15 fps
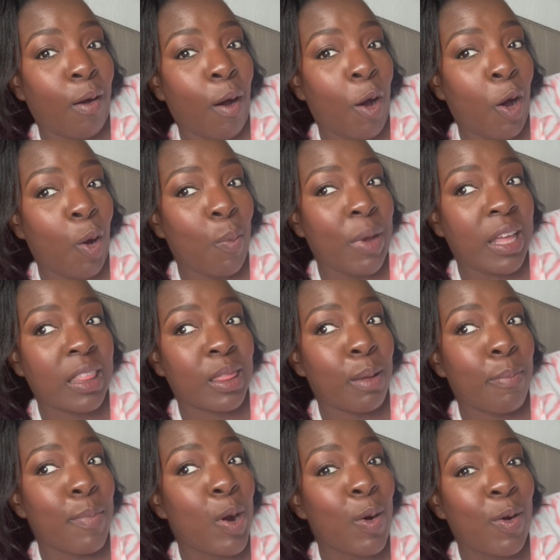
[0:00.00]
home in the
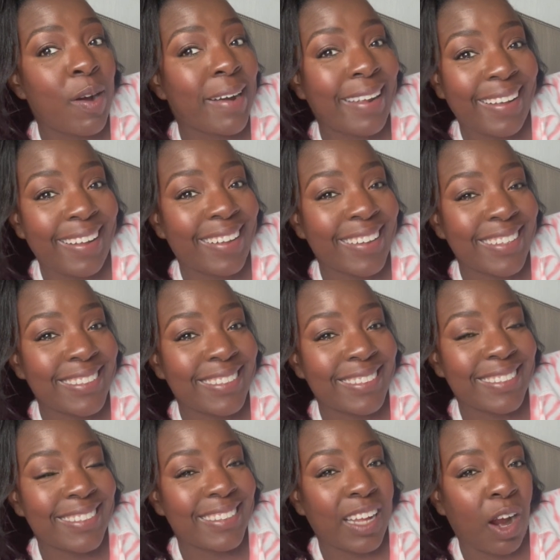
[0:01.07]
morning.
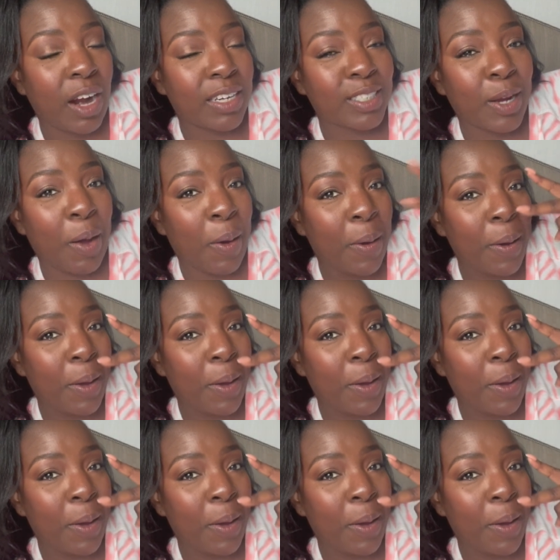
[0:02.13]
All right, y'all.